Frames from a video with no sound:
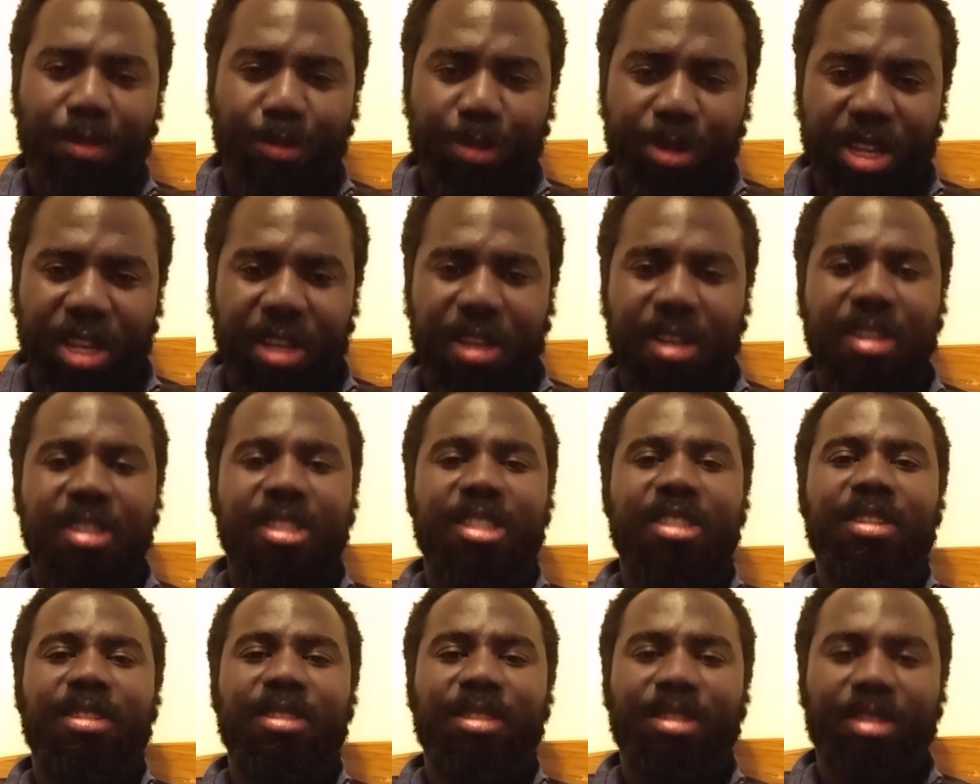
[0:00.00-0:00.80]
that'll be a
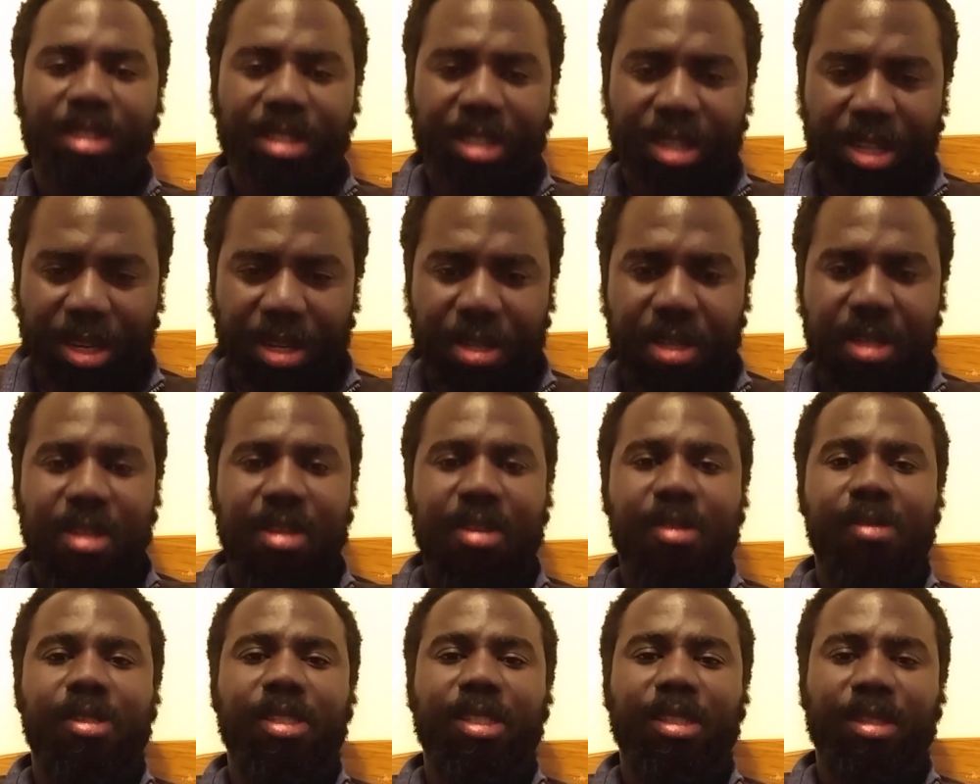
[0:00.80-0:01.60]
good song to talk
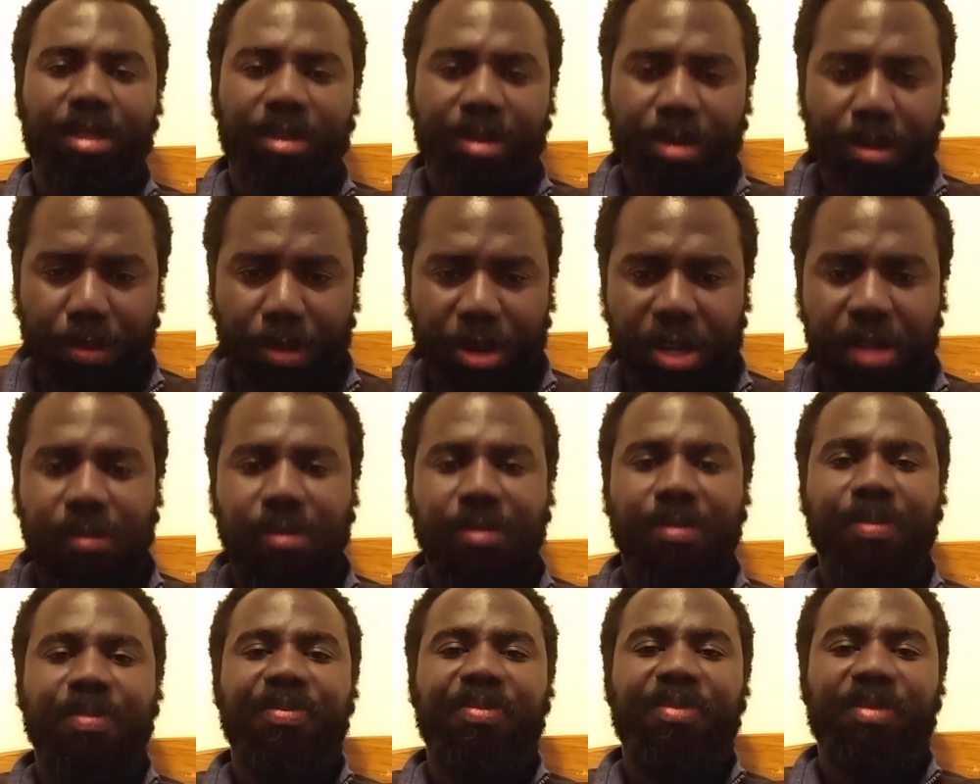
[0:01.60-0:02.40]
to a girl
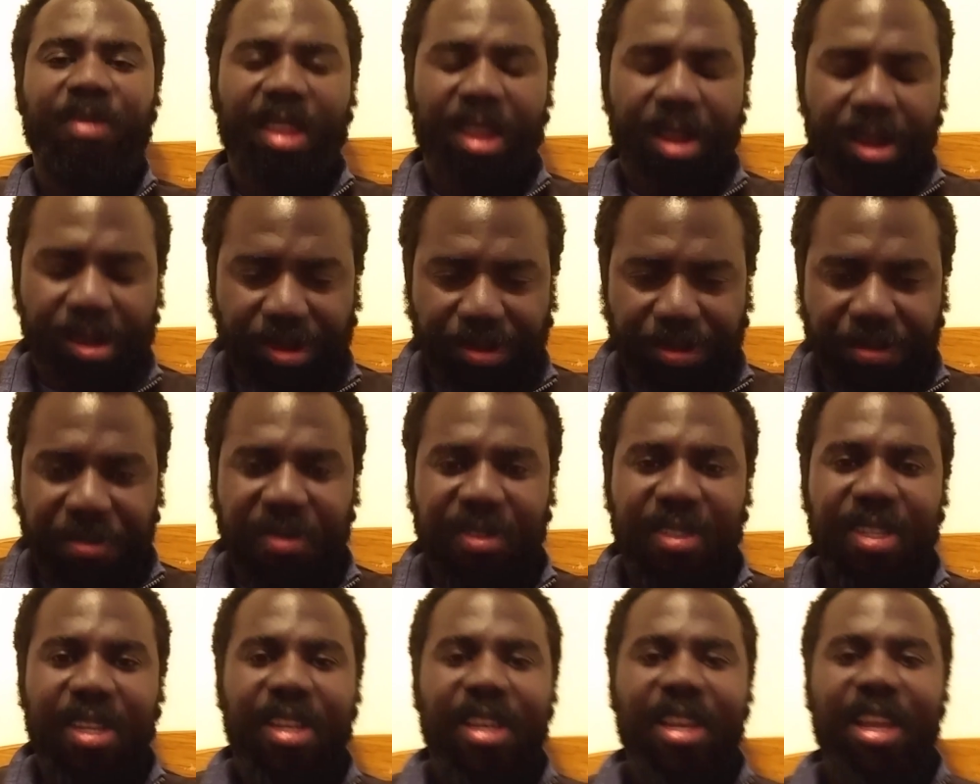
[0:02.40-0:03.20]
about.
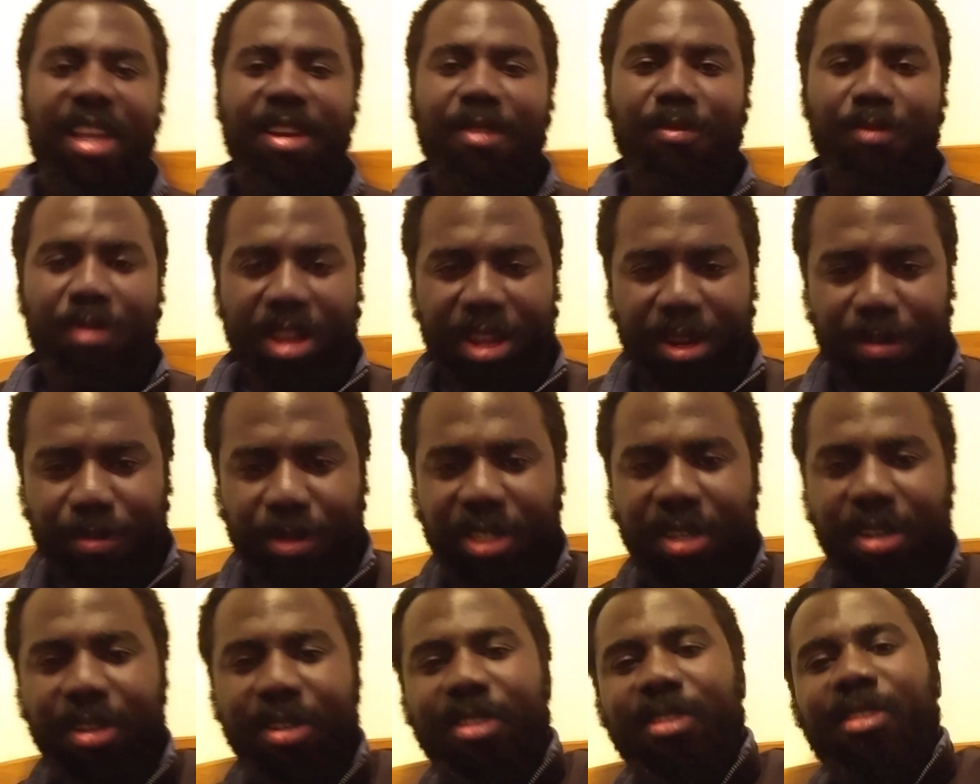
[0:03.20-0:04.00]
Like the way I'm
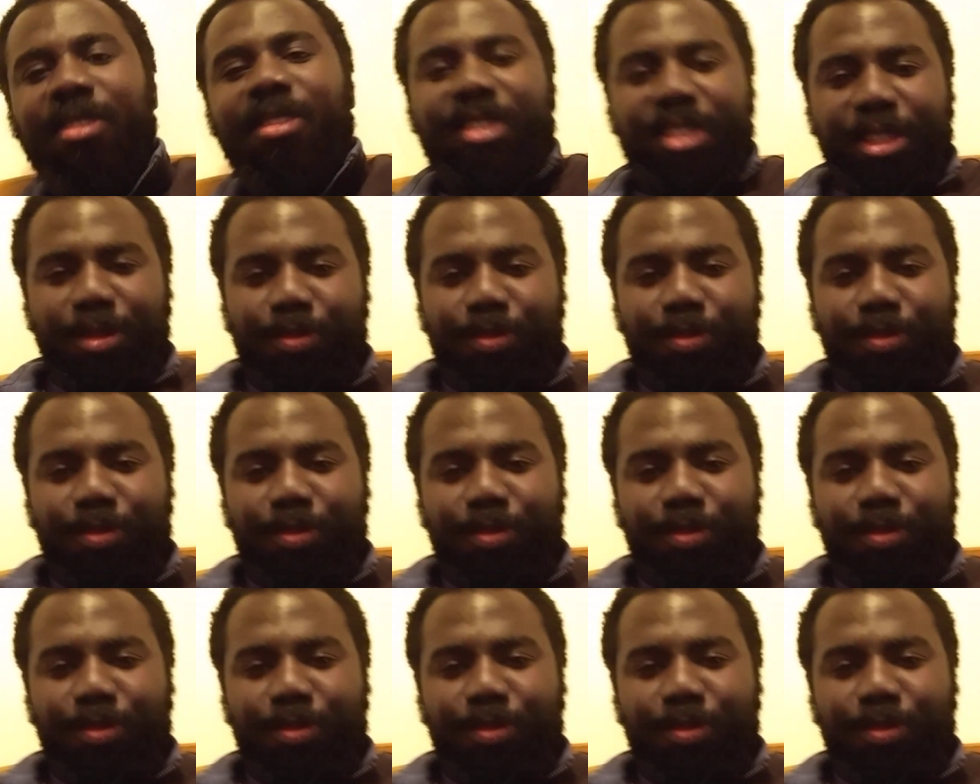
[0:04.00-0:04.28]
talking.